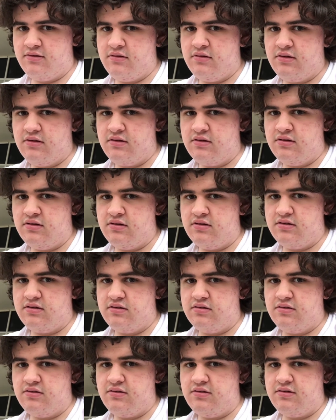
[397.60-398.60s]

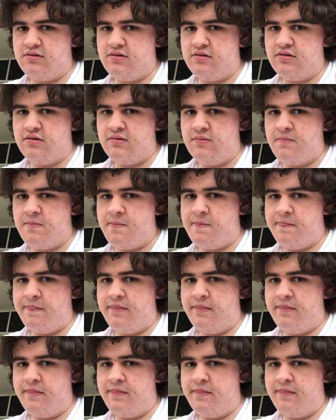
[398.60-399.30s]
(no one is talking)